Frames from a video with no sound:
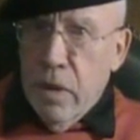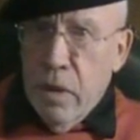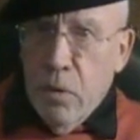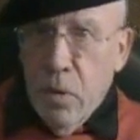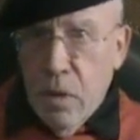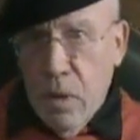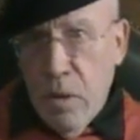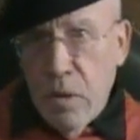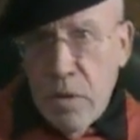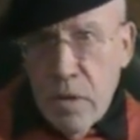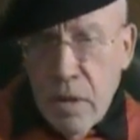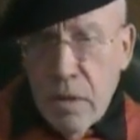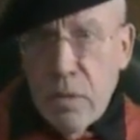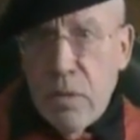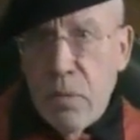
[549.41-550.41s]
and they want those
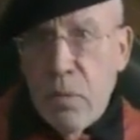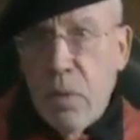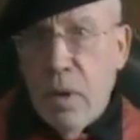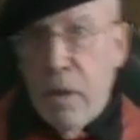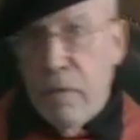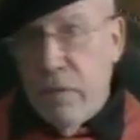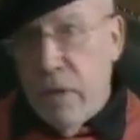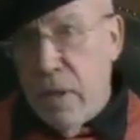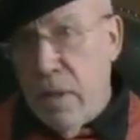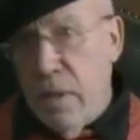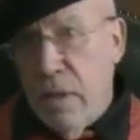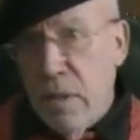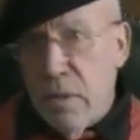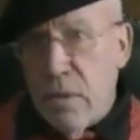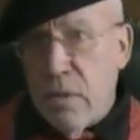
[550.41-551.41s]
things as well. In fact, they're
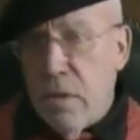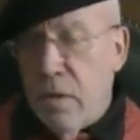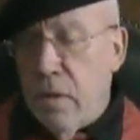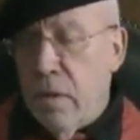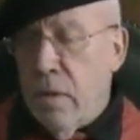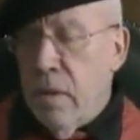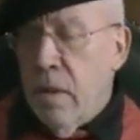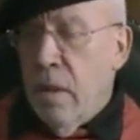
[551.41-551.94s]
necessary.